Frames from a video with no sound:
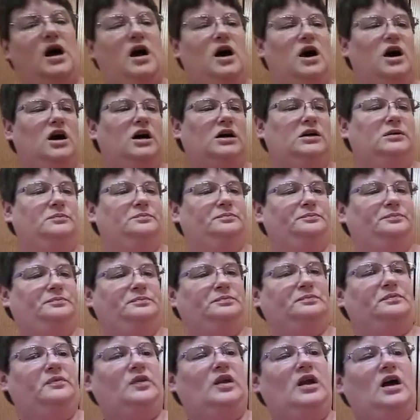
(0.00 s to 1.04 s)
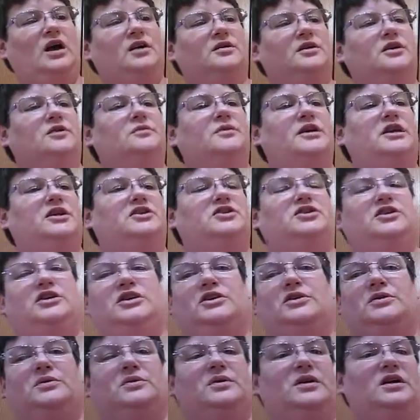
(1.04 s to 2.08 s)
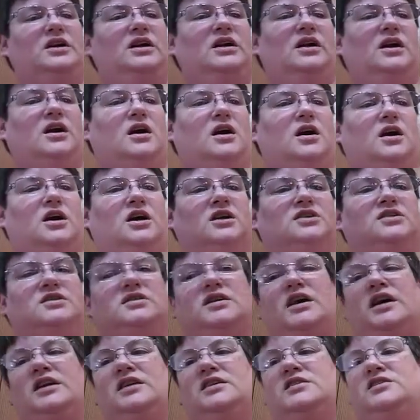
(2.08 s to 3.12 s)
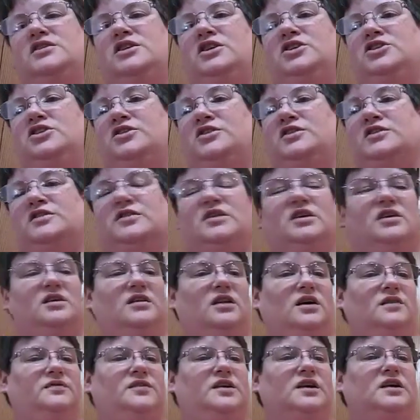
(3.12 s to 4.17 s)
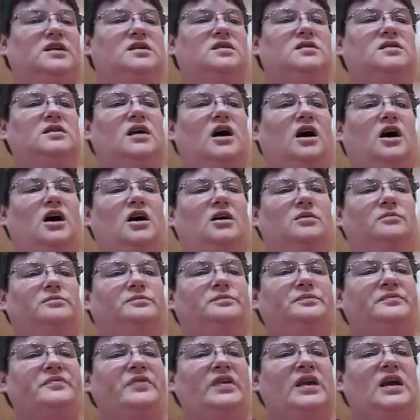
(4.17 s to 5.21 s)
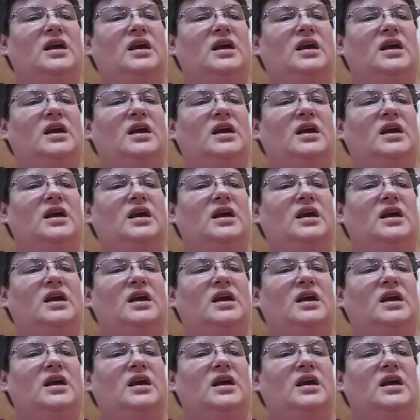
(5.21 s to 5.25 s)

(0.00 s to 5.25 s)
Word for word: Um, I'm going to read it to you because any stitcher is going to love this. Um,